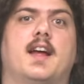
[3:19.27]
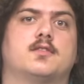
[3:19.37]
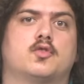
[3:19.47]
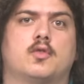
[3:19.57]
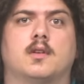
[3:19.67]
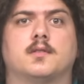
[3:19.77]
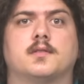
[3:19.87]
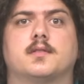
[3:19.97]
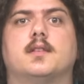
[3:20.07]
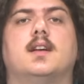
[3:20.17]
have
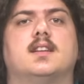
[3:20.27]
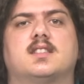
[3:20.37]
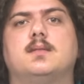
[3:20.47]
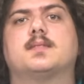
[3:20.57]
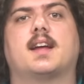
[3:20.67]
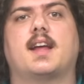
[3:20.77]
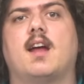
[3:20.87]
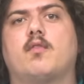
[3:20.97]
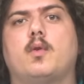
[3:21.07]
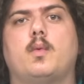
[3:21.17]
struggles. Seems like
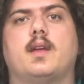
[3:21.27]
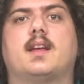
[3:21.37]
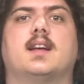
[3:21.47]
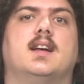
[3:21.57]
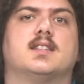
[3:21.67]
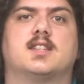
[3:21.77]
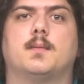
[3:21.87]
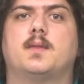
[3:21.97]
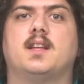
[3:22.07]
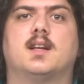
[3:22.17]
every week
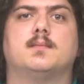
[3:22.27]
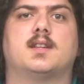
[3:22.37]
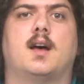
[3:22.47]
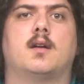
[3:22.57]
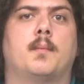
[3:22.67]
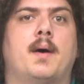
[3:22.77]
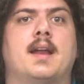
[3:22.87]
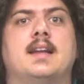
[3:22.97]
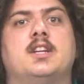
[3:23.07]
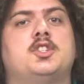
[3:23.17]
something comes out about
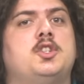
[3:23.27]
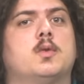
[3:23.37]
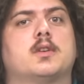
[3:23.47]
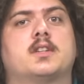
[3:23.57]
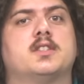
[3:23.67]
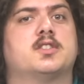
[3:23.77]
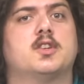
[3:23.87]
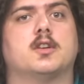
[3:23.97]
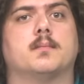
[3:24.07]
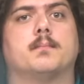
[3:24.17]
an issue or a concern.